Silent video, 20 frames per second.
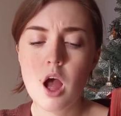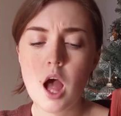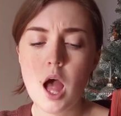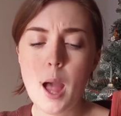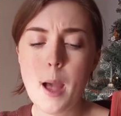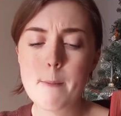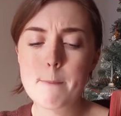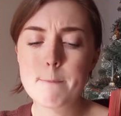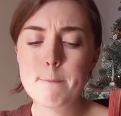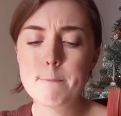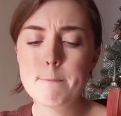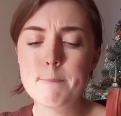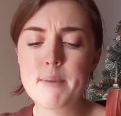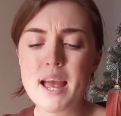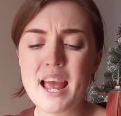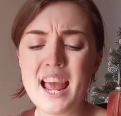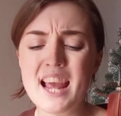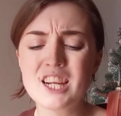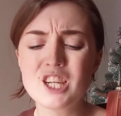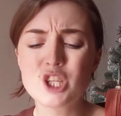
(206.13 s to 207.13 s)
Um,
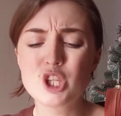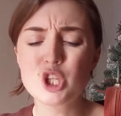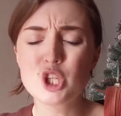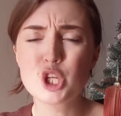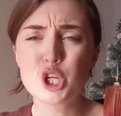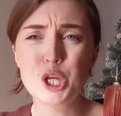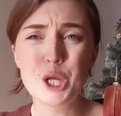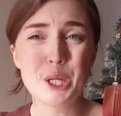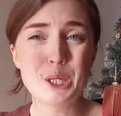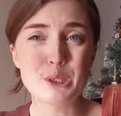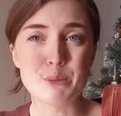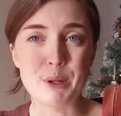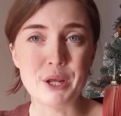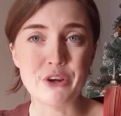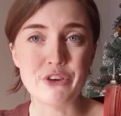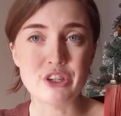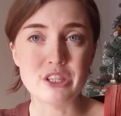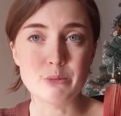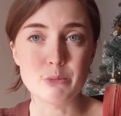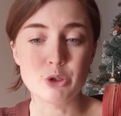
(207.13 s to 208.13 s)
excuse me,
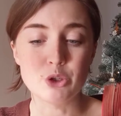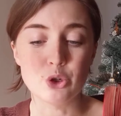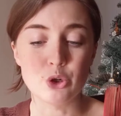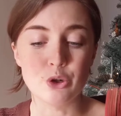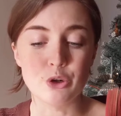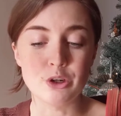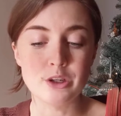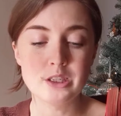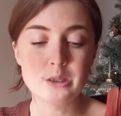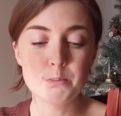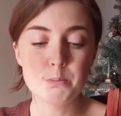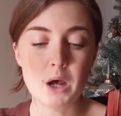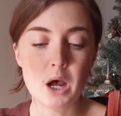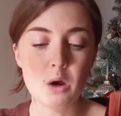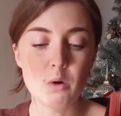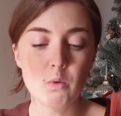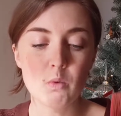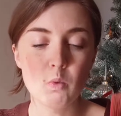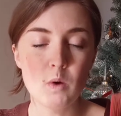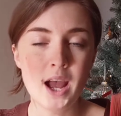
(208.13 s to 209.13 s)
Christmasaurus,
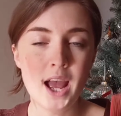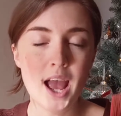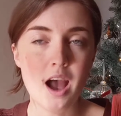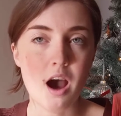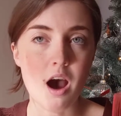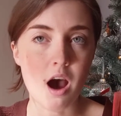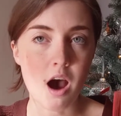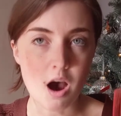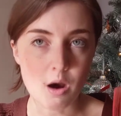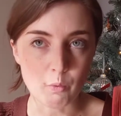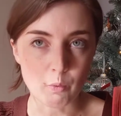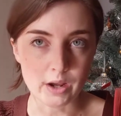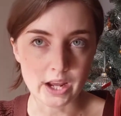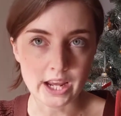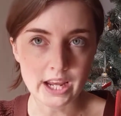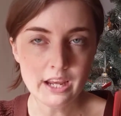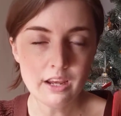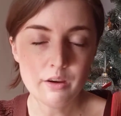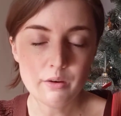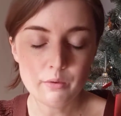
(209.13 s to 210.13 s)
but where are
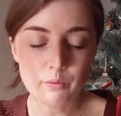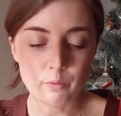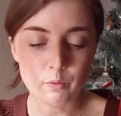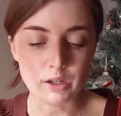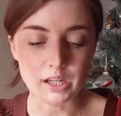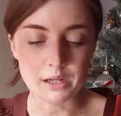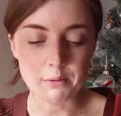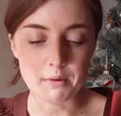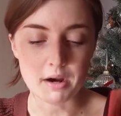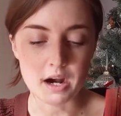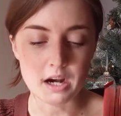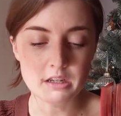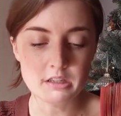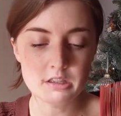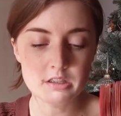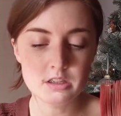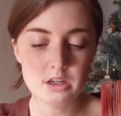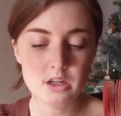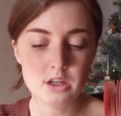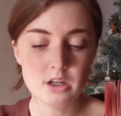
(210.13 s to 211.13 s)
we? William
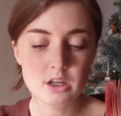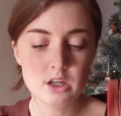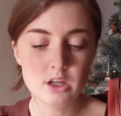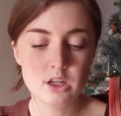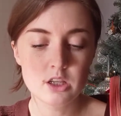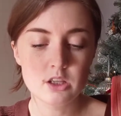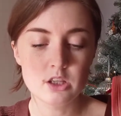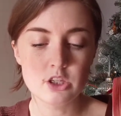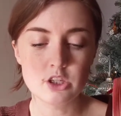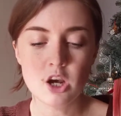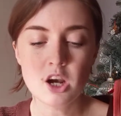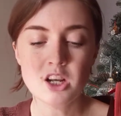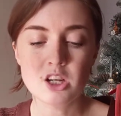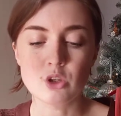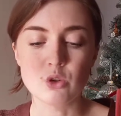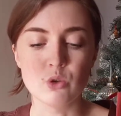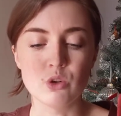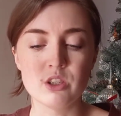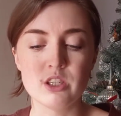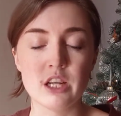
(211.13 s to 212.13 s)
asked. The
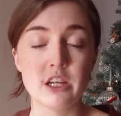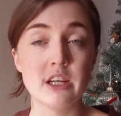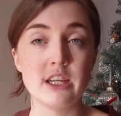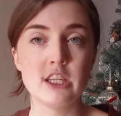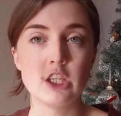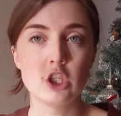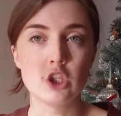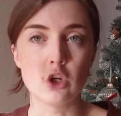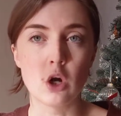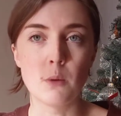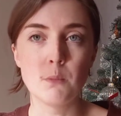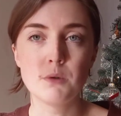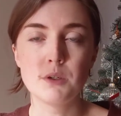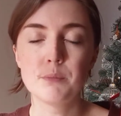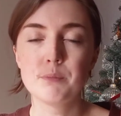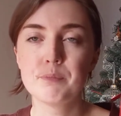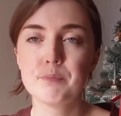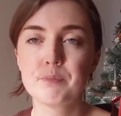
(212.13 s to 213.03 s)
dinosaur suddenly stopped.